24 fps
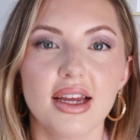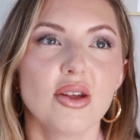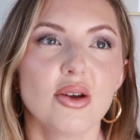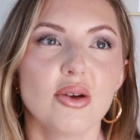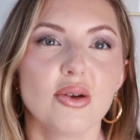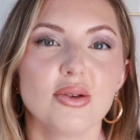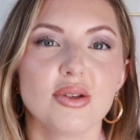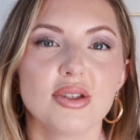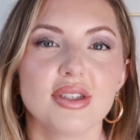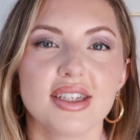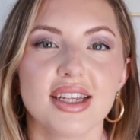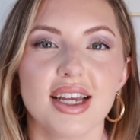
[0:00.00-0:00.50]

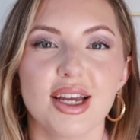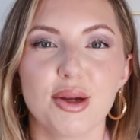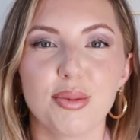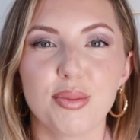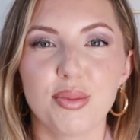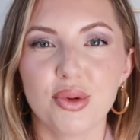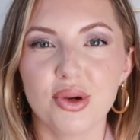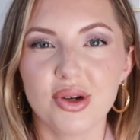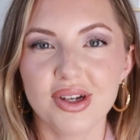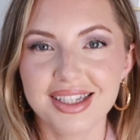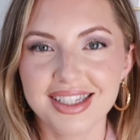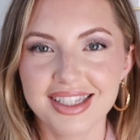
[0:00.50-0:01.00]
those like
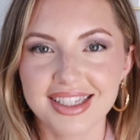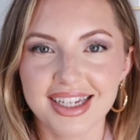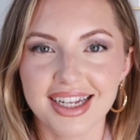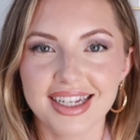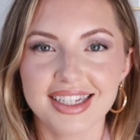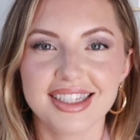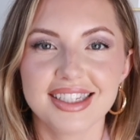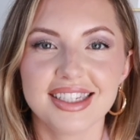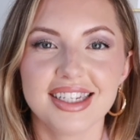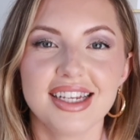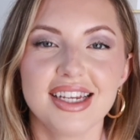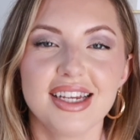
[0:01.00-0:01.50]

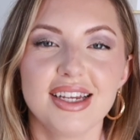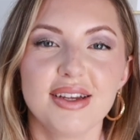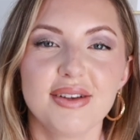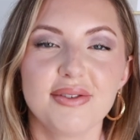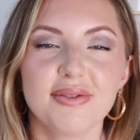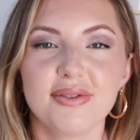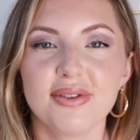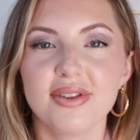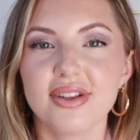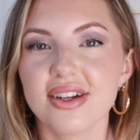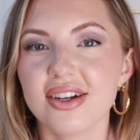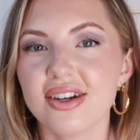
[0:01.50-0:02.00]
princessy,
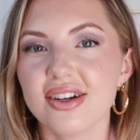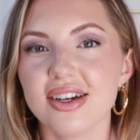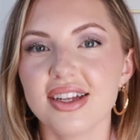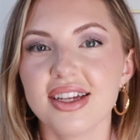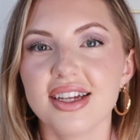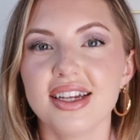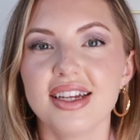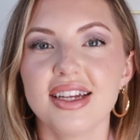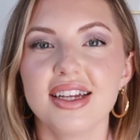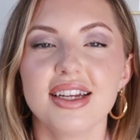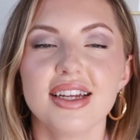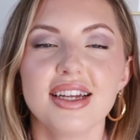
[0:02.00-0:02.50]

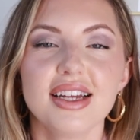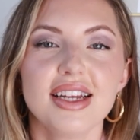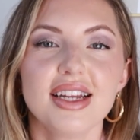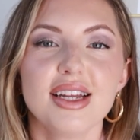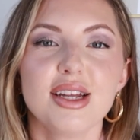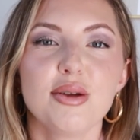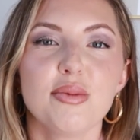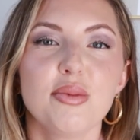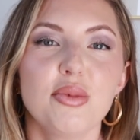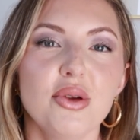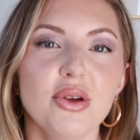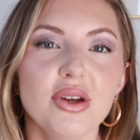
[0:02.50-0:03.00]
flirty,
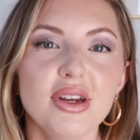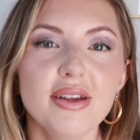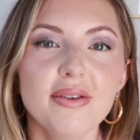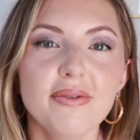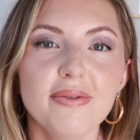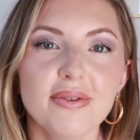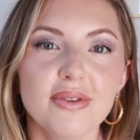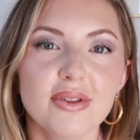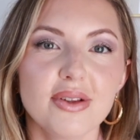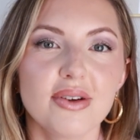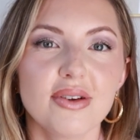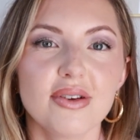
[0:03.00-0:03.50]
pretty
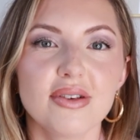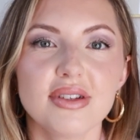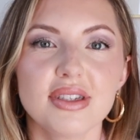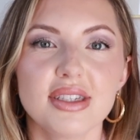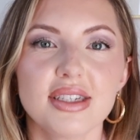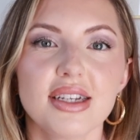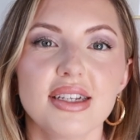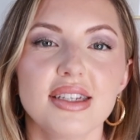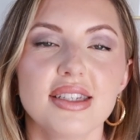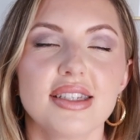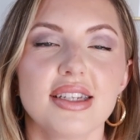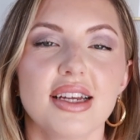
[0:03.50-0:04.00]
floral
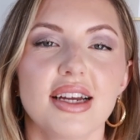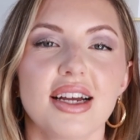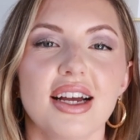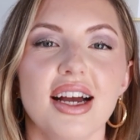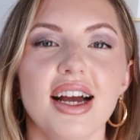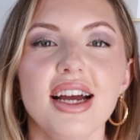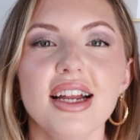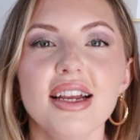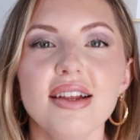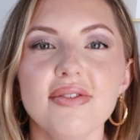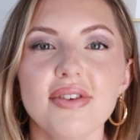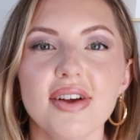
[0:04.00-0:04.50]
scents that
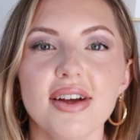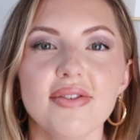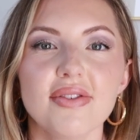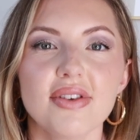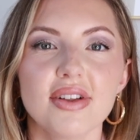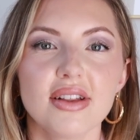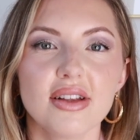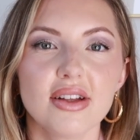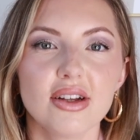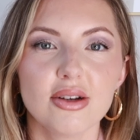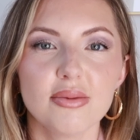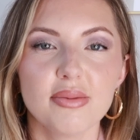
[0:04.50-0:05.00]
kind of have a
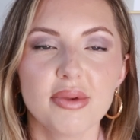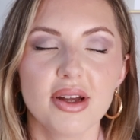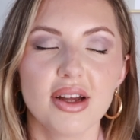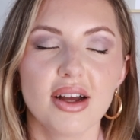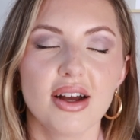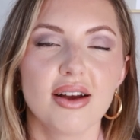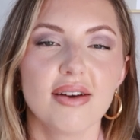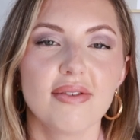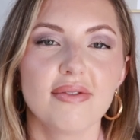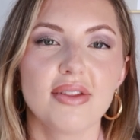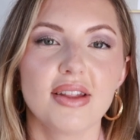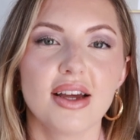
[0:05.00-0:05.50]
little bit
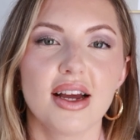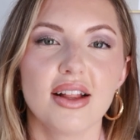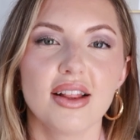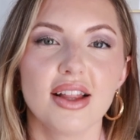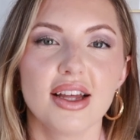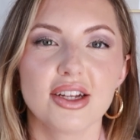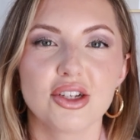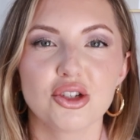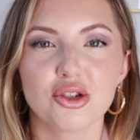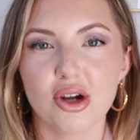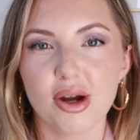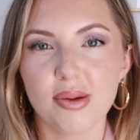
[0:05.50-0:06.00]
of that
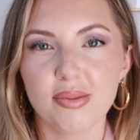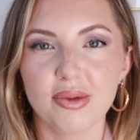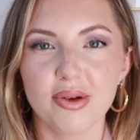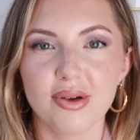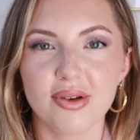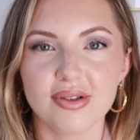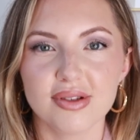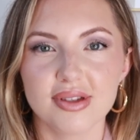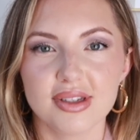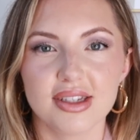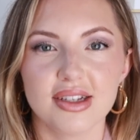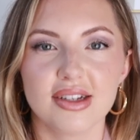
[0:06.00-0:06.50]
like
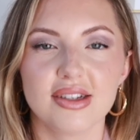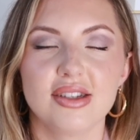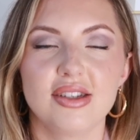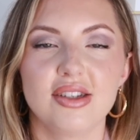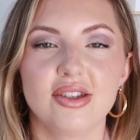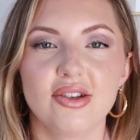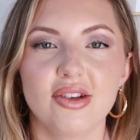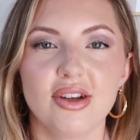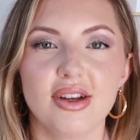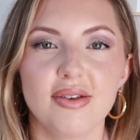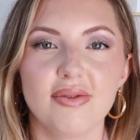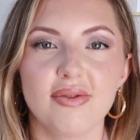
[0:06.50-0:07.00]
tropical
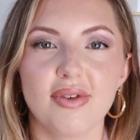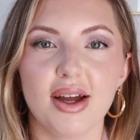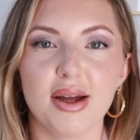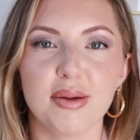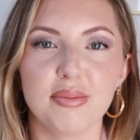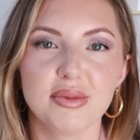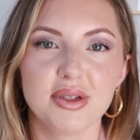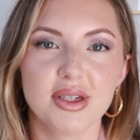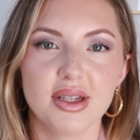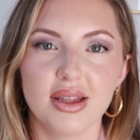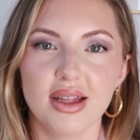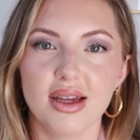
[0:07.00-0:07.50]
sunscreen
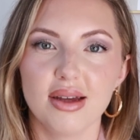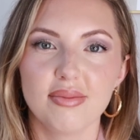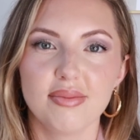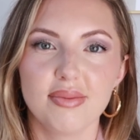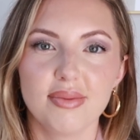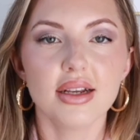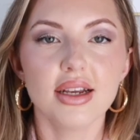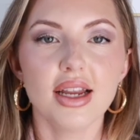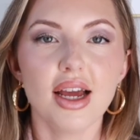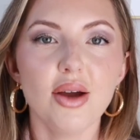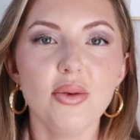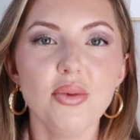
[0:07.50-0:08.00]
vibe to them.
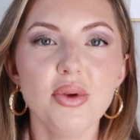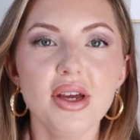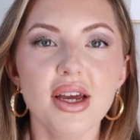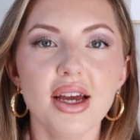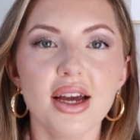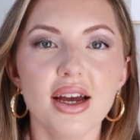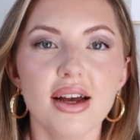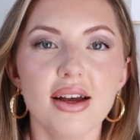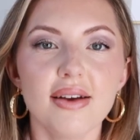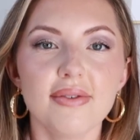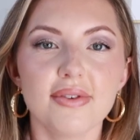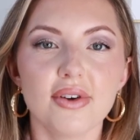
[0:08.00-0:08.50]
Now we
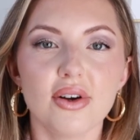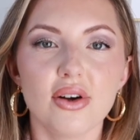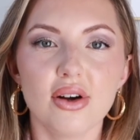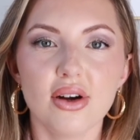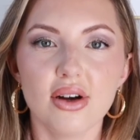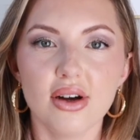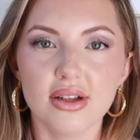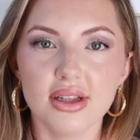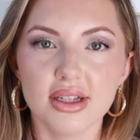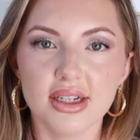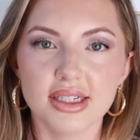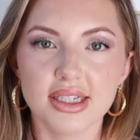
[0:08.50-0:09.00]
have
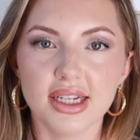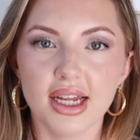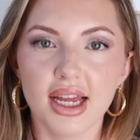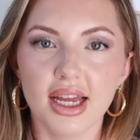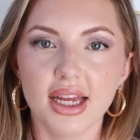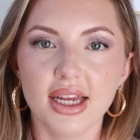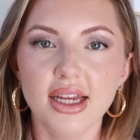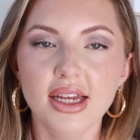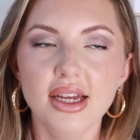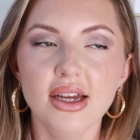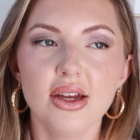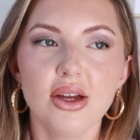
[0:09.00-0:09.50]

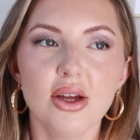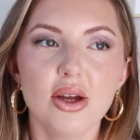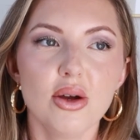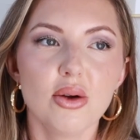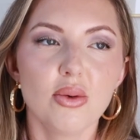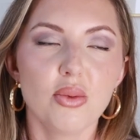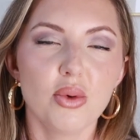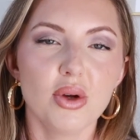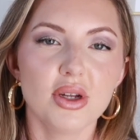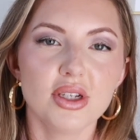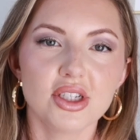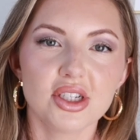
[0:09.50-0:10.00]
Holiday,
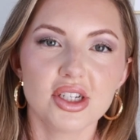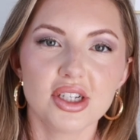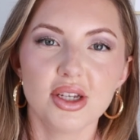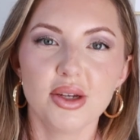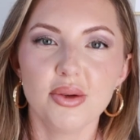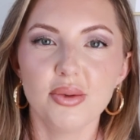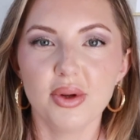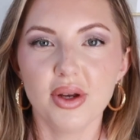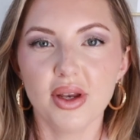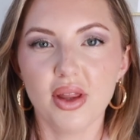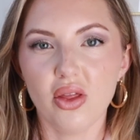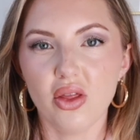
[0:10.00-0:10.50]
which you
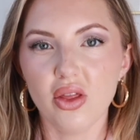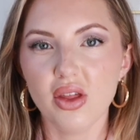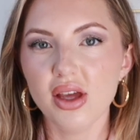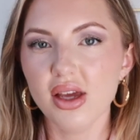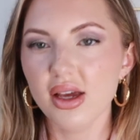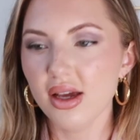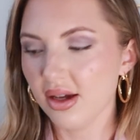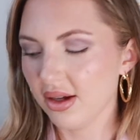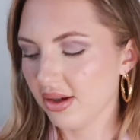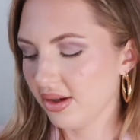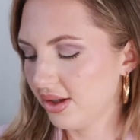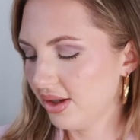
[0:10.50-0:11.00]
would
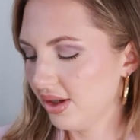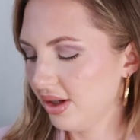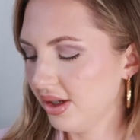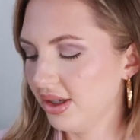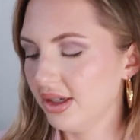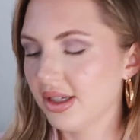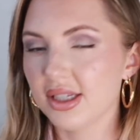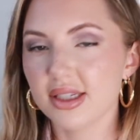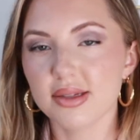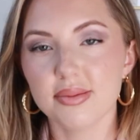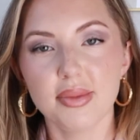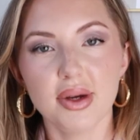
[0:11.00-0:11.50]
think could
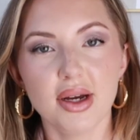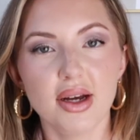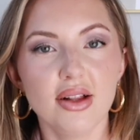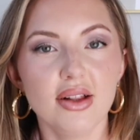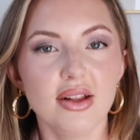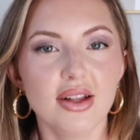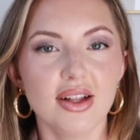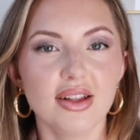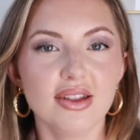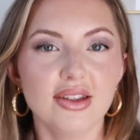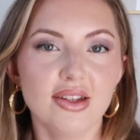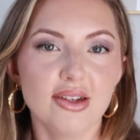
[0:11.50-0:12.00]

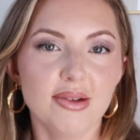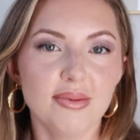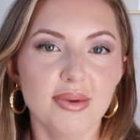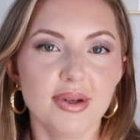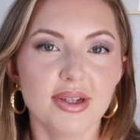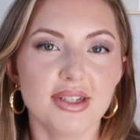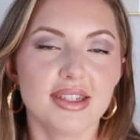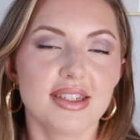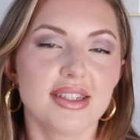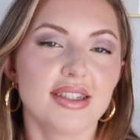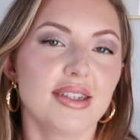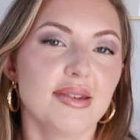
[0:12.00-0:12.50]
smell a little
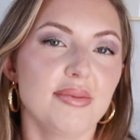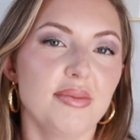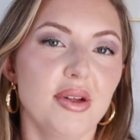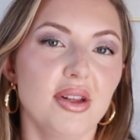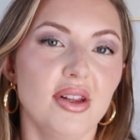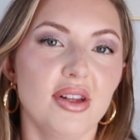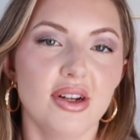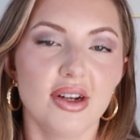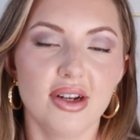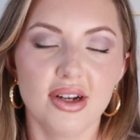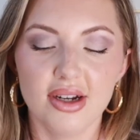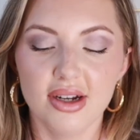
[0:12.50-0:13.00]
bit
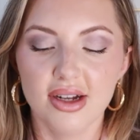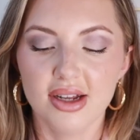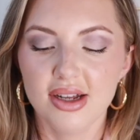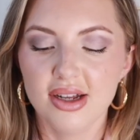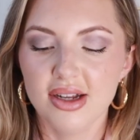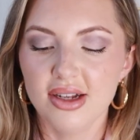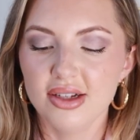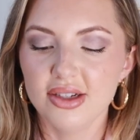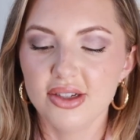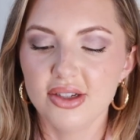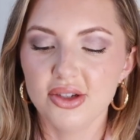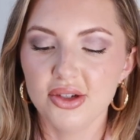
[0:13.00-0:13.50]
similar
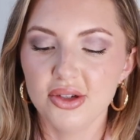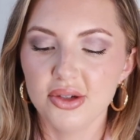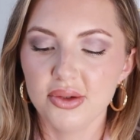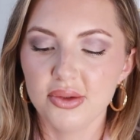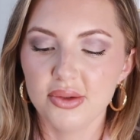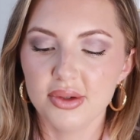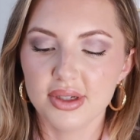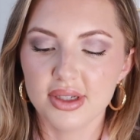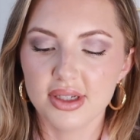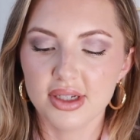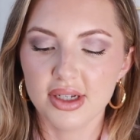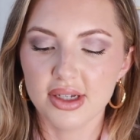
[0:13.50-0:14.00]

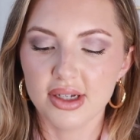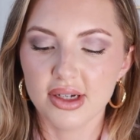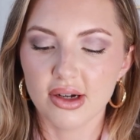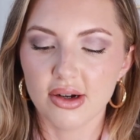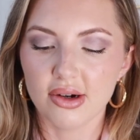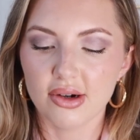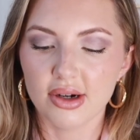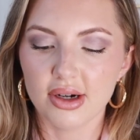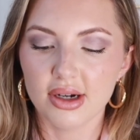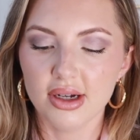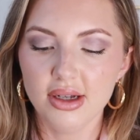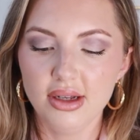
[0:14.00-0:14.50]
to
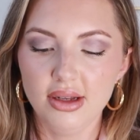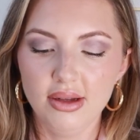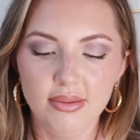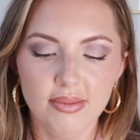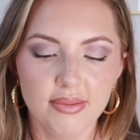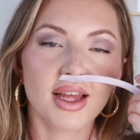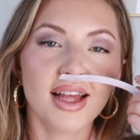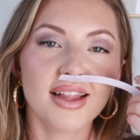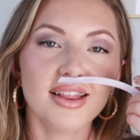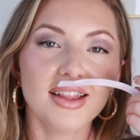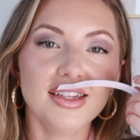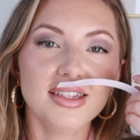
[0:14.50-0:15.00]
Tiara,
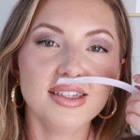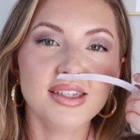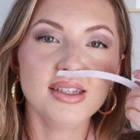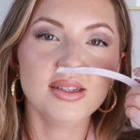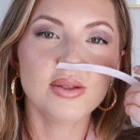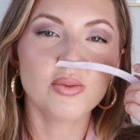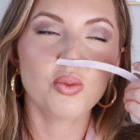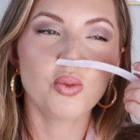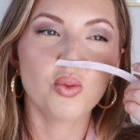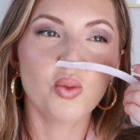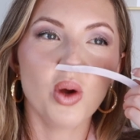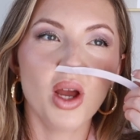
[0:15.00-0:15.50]
and this is
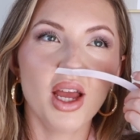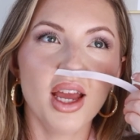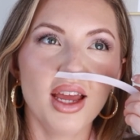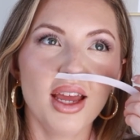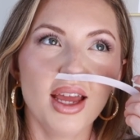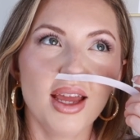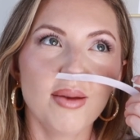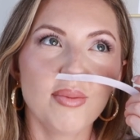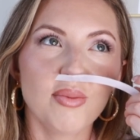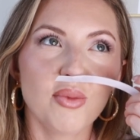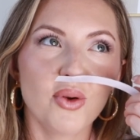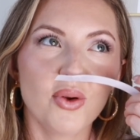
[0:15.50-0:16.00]

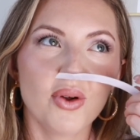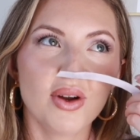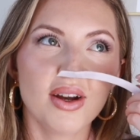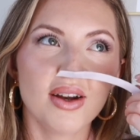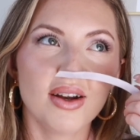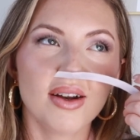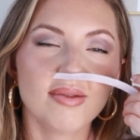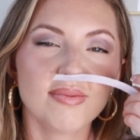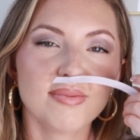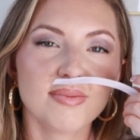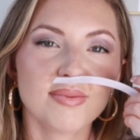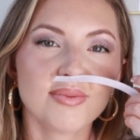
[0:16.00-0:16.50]
way
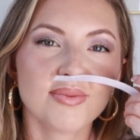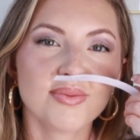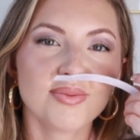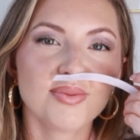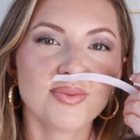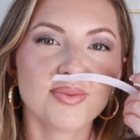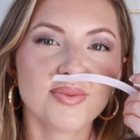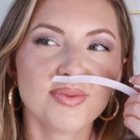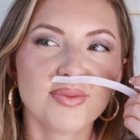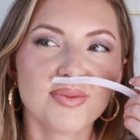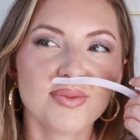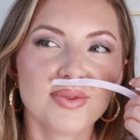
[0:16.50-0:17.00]
more
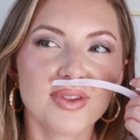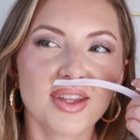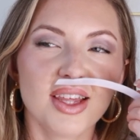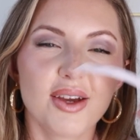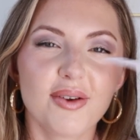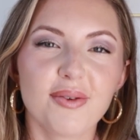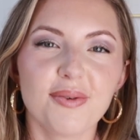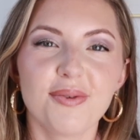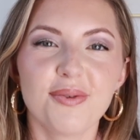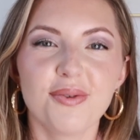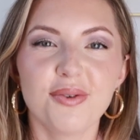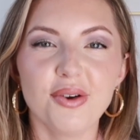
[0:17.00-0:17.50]
like
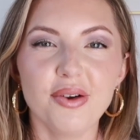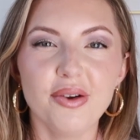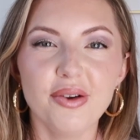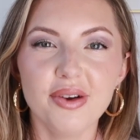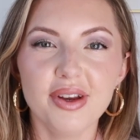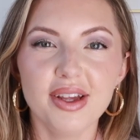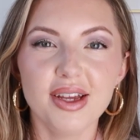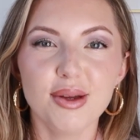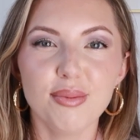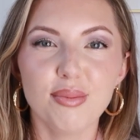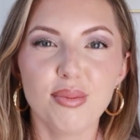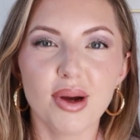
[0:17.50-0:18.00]

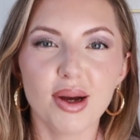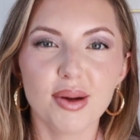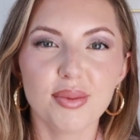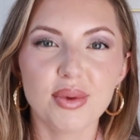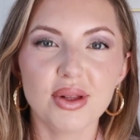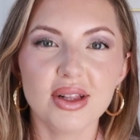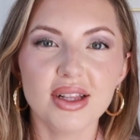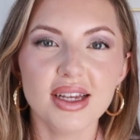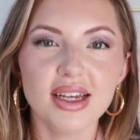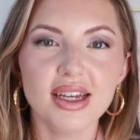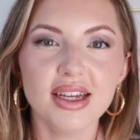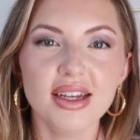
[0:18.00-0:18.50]
fruity,
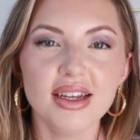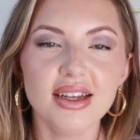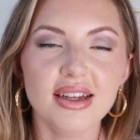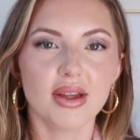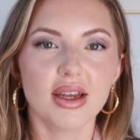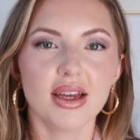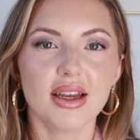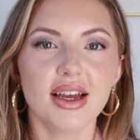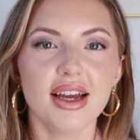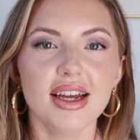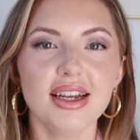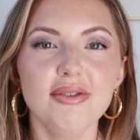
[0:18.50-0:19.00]
bubbly.
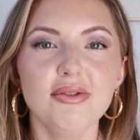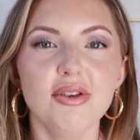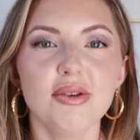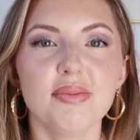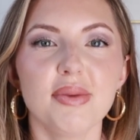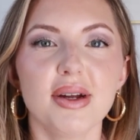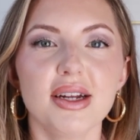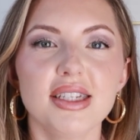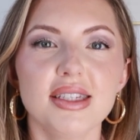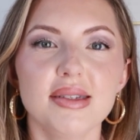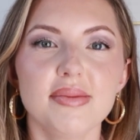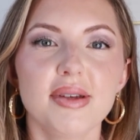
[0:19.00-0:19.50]
It kind of
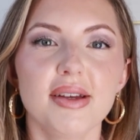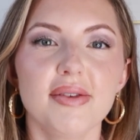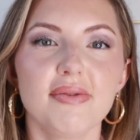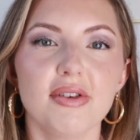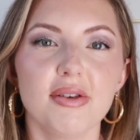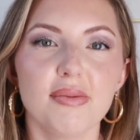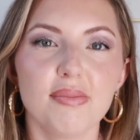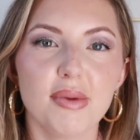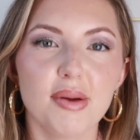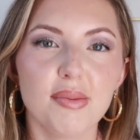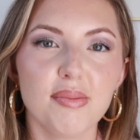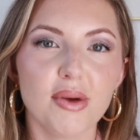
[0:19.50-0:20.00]
reminds me of
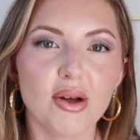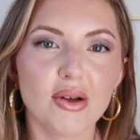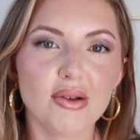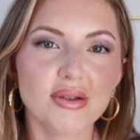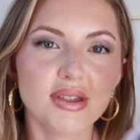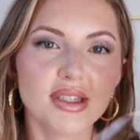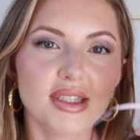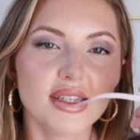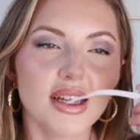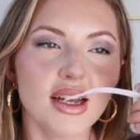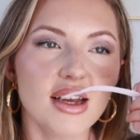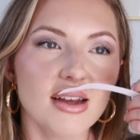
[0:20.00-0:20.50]
a
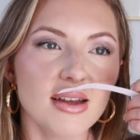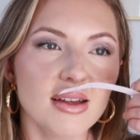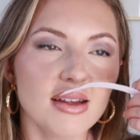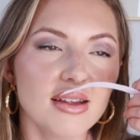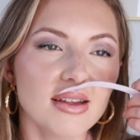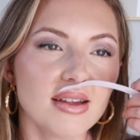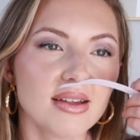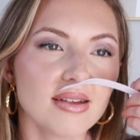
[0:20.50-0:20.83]
mimosa,